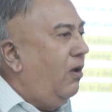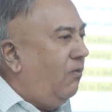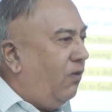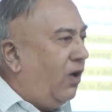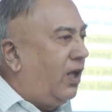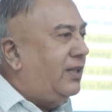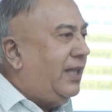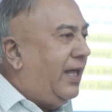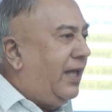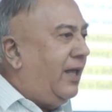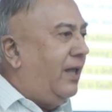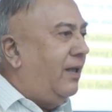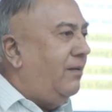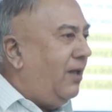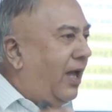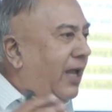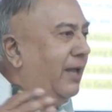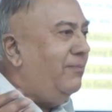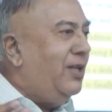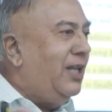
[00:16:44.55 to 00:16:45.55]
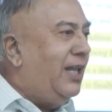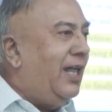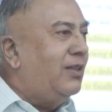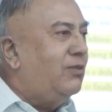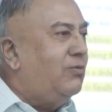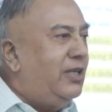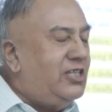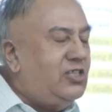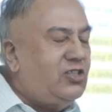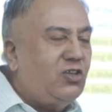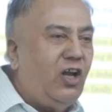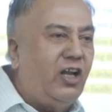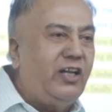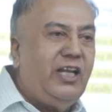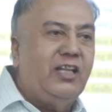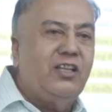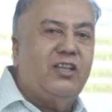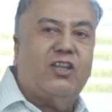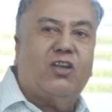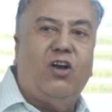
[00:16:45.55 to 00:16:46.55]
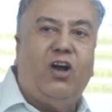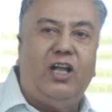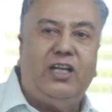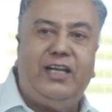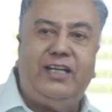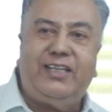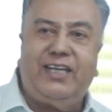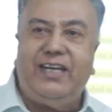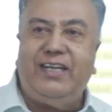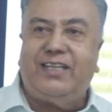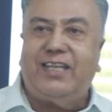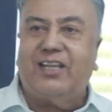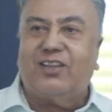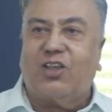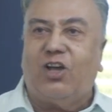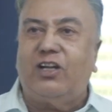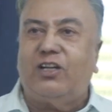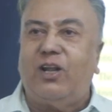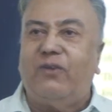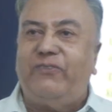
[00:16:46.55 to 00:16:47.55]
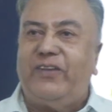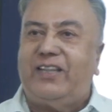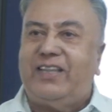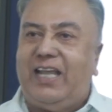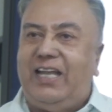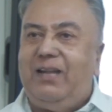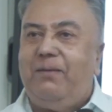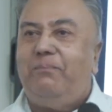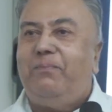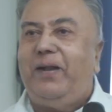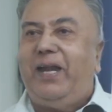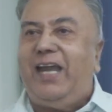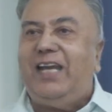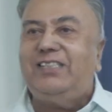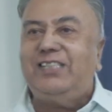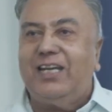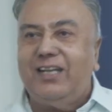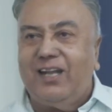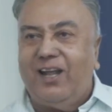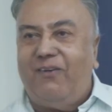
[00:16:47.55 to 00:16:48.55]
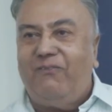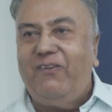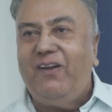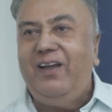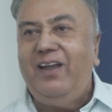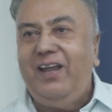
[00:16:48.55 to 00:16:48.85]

was, as historians call it, it's a sort of a celebration of